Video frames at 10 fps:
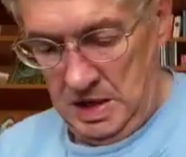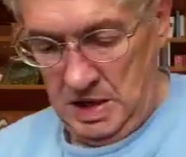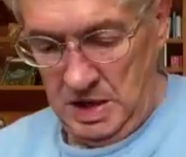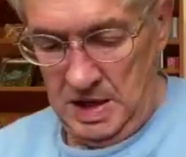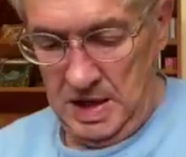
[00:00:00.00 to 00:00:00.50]

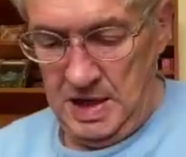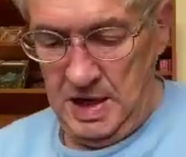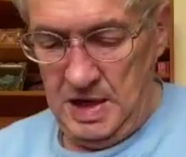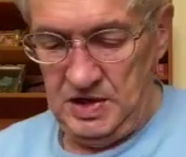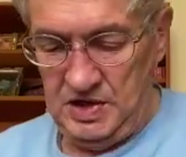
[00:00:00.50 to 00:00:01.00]
and
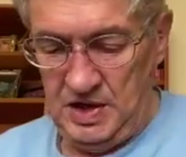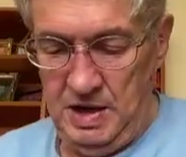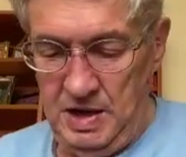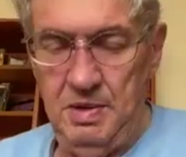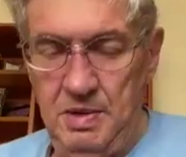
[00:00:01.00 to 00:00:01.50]
it's
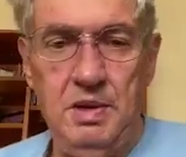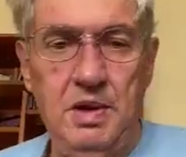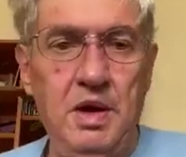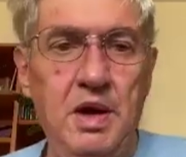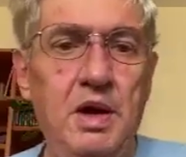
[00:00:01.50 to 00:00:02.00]
a
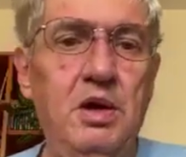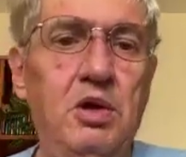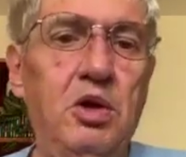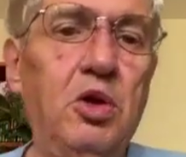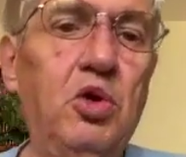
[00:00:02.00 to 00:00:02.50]

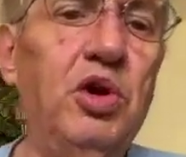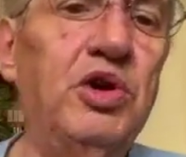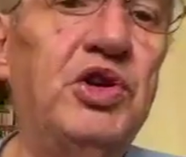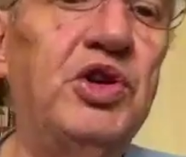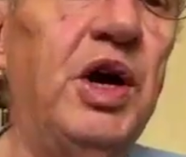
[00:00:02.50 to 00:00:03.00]

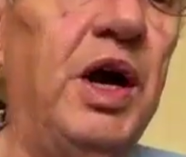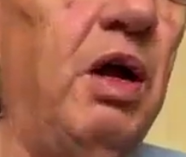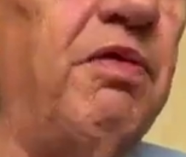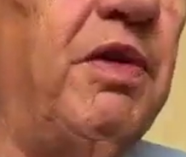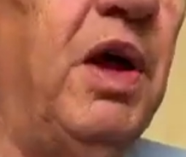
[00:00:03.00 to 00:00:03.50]
lure style